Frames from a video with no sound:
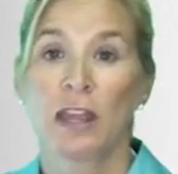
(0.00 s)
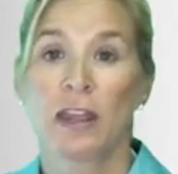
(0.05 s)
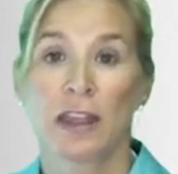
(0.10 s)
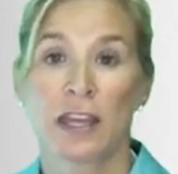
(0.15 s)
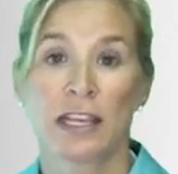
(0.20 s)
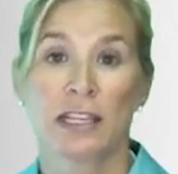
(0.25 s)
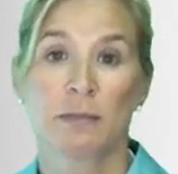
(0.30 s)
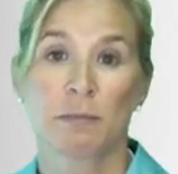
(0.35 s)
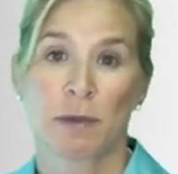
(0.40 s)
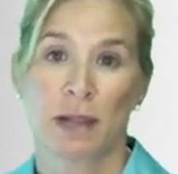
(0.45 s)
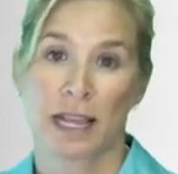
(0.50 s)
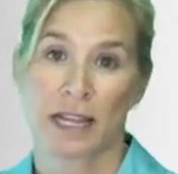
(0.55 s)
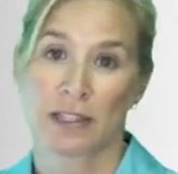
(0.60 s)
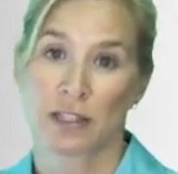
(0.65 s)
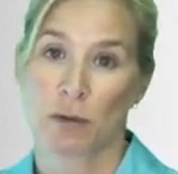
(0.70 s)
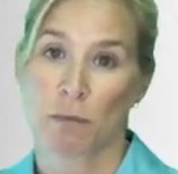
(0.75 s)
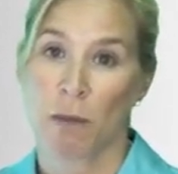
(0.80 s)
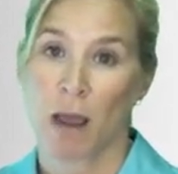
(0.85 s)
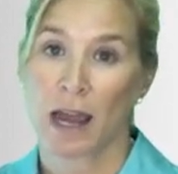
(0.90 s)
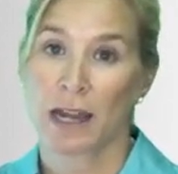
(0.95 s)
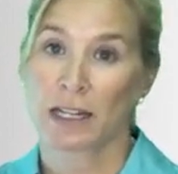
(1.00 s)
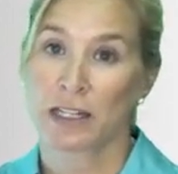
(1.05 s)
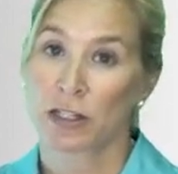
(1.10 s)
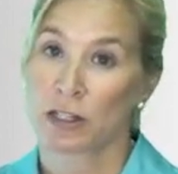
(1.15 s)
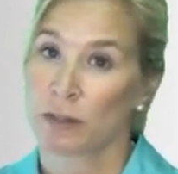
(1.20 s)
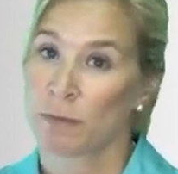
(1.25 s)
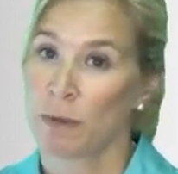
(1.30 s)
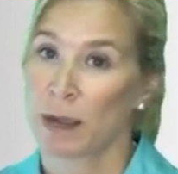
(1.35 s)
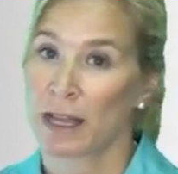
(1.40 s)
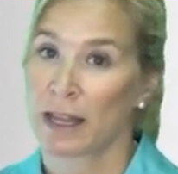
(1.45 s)
These plans are
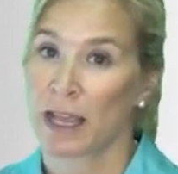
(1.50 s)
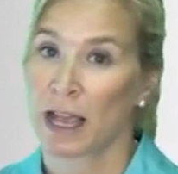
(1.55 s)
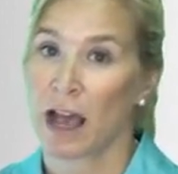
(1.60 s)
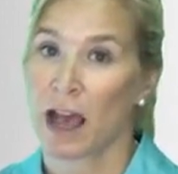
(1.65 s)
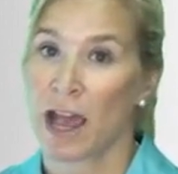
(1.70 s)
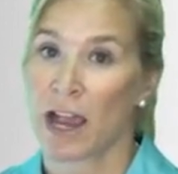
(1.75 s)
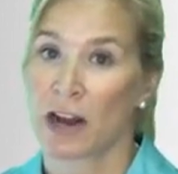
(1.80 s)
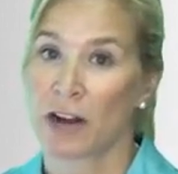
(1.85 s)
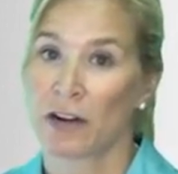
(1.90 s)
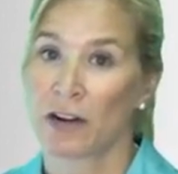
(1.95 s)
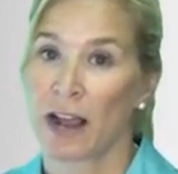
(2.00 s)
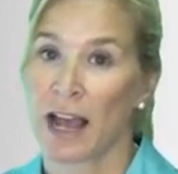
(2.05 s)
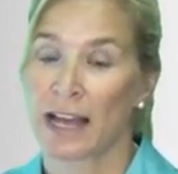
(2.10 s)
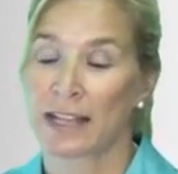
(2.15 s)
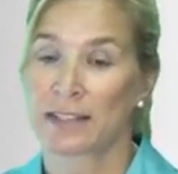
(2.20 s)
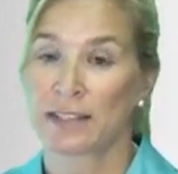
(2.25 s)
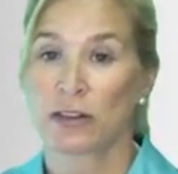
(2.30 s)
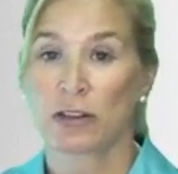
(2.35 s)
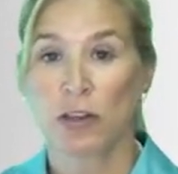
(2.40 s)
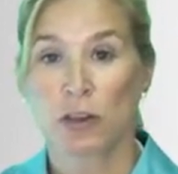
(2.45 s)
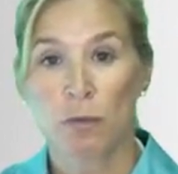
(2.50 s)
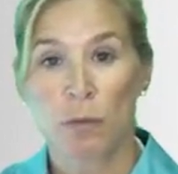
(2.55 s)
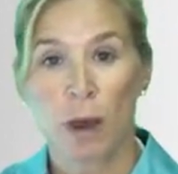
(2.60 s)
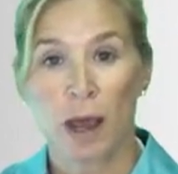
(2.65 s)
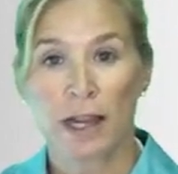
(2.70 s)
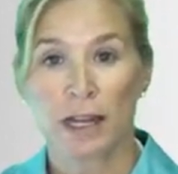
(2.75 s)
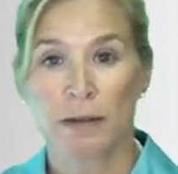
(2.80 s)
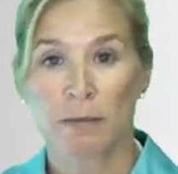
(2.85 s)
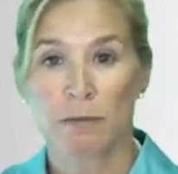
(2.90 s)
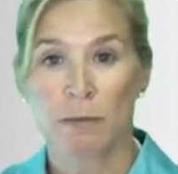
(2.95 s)
monitored by the IRS, so you
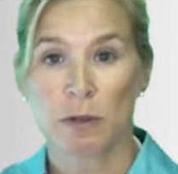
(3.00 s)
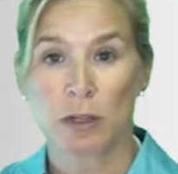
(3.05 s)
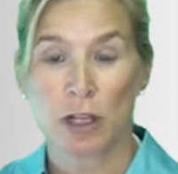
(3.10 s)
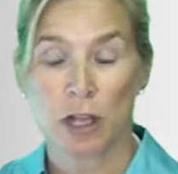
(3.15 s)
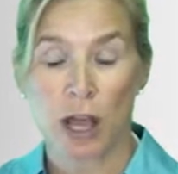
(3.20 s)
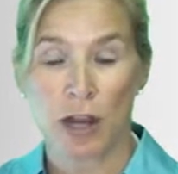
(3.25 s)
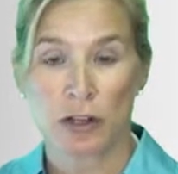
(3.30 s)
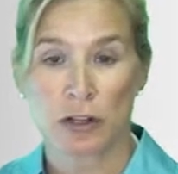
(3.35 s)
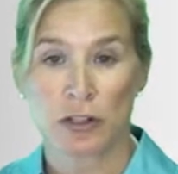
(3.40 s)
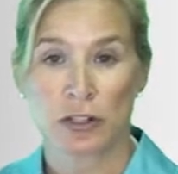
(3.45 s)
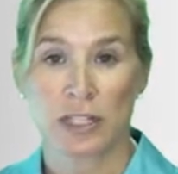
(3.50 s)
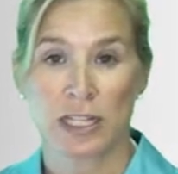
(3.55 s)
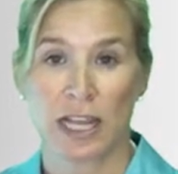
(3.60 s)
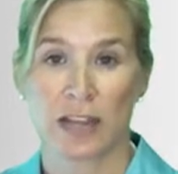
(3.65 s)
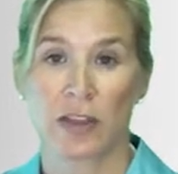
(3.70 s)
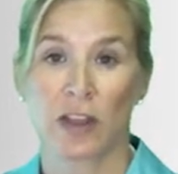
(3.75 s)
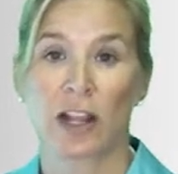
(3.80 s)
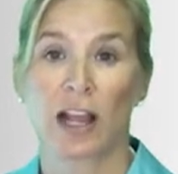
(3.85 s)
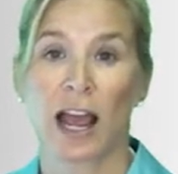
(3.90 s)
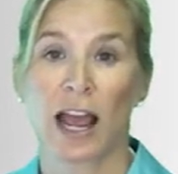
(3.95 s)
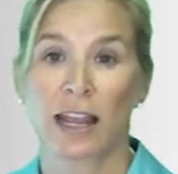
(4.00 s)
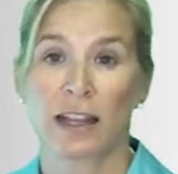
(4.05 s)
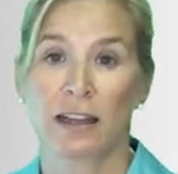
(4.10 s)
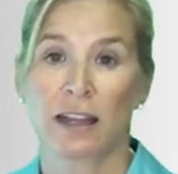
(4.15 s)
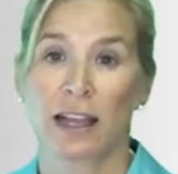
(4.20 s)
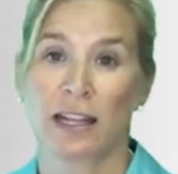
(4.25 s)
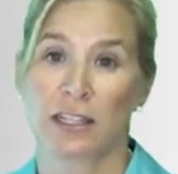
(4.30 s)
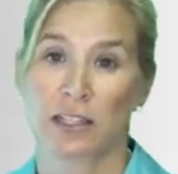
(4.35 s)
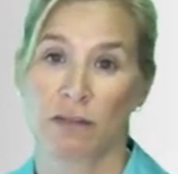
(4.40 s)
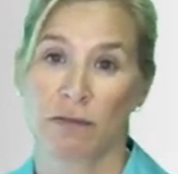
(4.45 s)
want to understand the
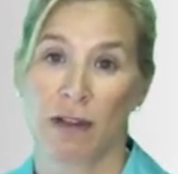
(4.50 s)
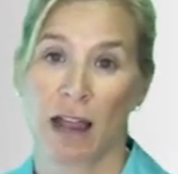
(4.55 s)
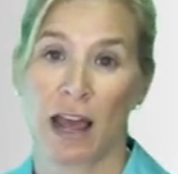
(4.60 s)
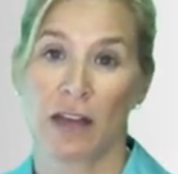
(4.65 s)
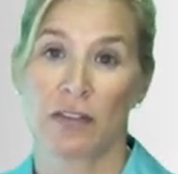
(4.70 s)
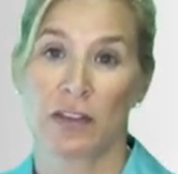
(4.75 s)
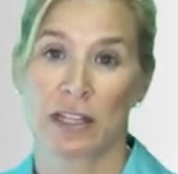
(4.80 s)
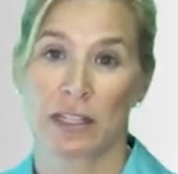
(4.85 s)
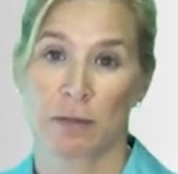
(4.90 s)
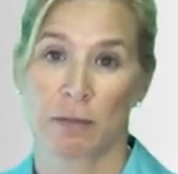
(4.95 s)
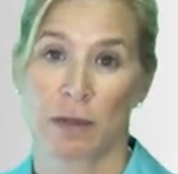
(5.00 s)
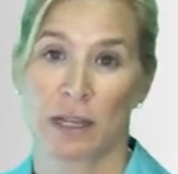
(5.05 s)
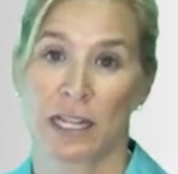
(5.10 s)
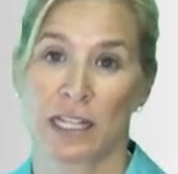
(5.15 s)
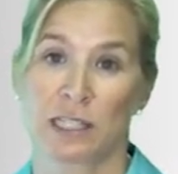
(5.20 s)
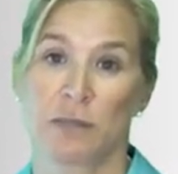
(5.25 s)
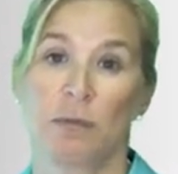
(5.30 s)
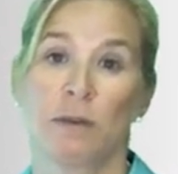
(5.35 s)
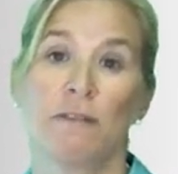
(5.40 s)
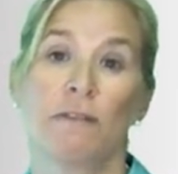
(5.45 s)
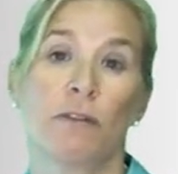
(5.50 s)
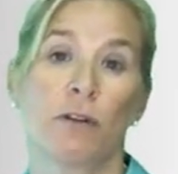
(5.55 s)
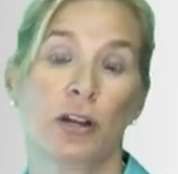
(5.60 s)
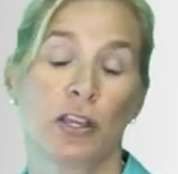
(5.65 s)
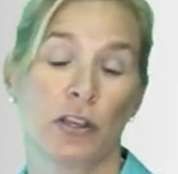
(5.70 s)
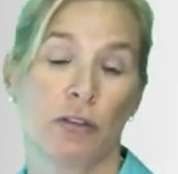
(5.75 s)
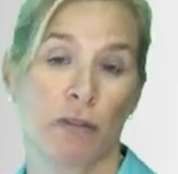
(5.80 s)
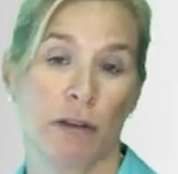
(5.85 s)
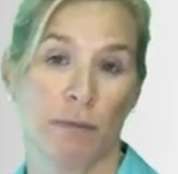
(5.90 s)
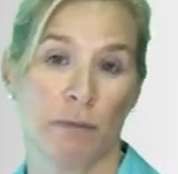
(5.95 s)
guidelines around these plans before
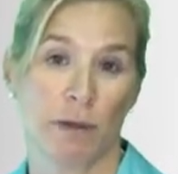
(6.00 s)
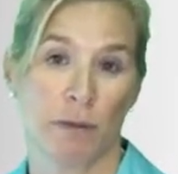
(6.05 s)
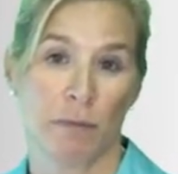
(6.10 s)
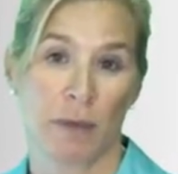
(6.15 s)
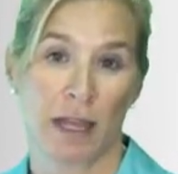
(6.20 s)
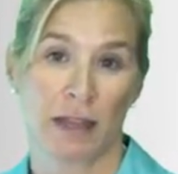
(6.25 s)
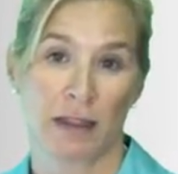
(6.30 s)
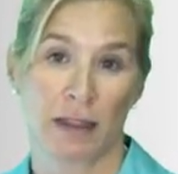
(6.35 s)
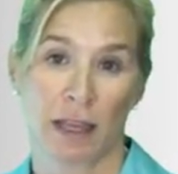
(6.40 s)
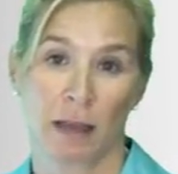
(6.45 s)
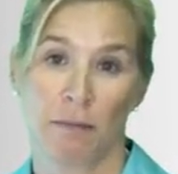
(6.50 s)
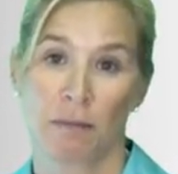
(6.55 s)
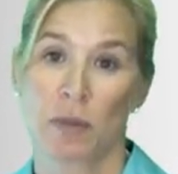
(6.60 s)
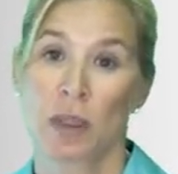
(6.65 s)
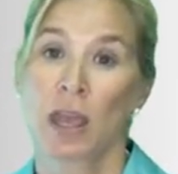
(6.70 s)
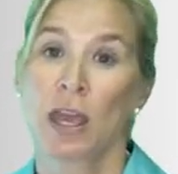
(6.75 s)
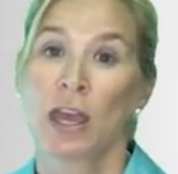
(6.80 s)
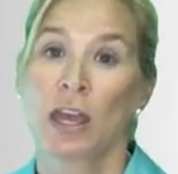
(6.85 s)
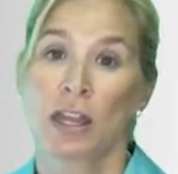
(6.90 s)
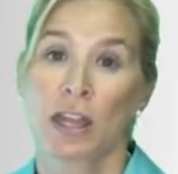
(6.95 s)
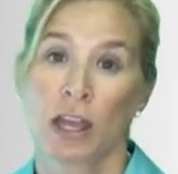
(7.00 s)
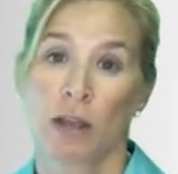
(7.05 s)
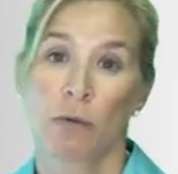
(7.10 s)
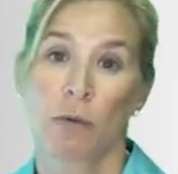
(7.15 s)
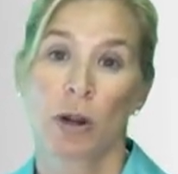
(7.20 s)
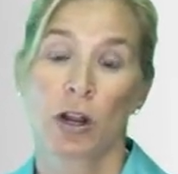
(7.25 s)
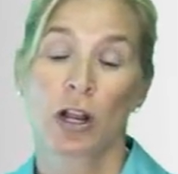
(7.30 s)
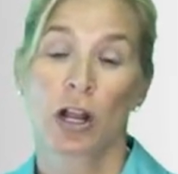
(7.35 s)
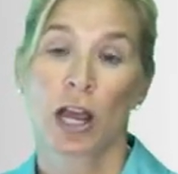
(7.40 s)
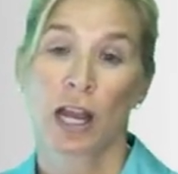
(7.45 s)
you implement them. They
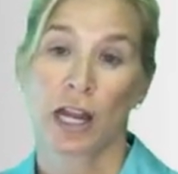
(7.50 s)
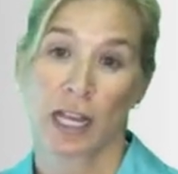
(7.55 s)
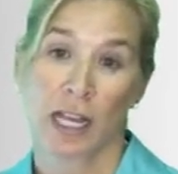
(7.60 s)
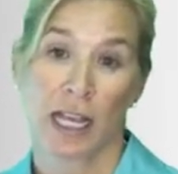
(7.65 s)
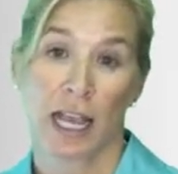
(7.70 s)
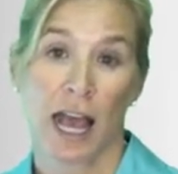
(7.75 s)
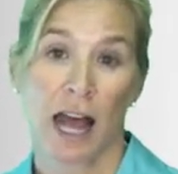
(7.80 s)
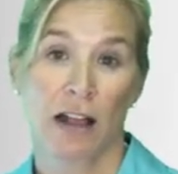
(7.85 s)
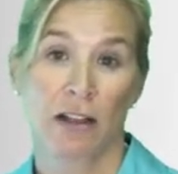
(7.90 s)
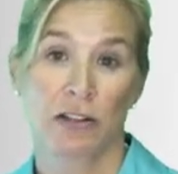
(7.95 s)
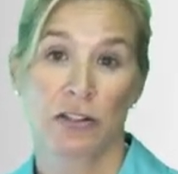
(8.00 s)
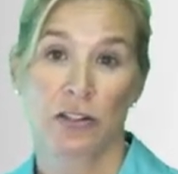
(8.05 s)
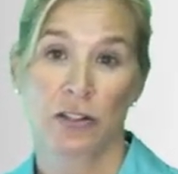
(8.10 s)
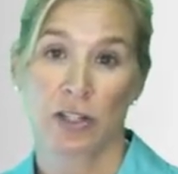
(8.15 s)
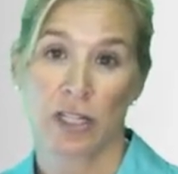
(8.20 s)
work on a calendar